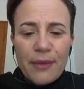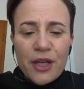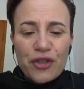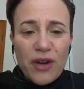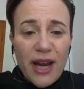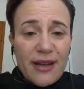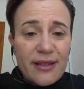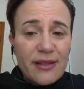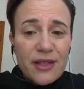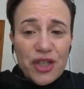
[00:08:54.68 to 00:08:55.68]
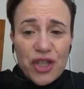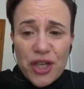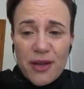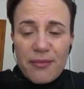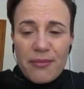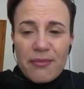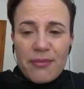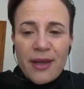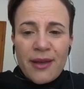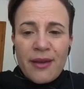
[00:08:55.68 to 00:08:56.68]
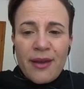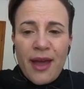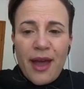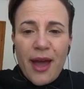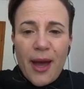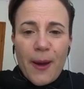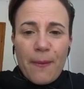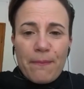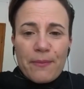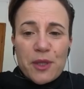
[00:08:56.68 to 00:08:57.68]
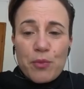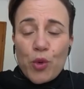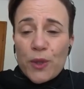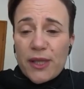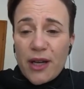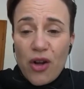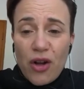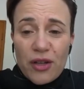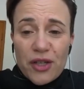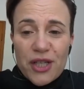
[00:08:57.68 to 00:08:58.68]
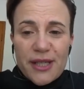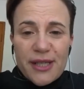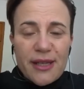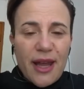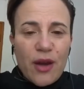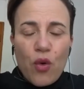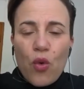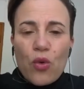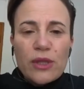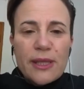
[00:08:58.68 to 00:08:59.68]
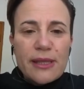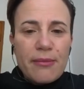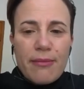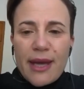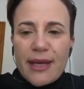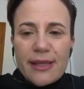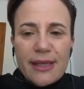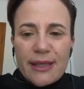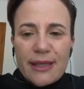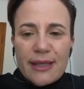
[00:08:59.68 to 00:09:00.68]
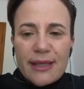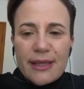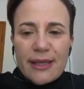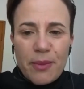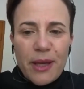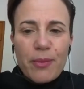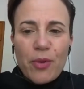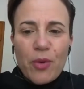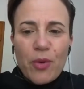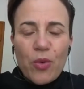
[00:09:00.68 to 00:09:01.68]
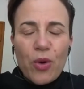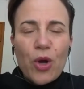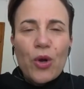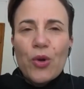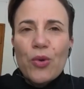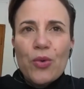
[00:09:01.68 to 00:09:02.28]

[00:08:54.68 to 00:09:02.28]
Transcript: trainers in the gym, sports psychologists. I had all these amazing, talented people who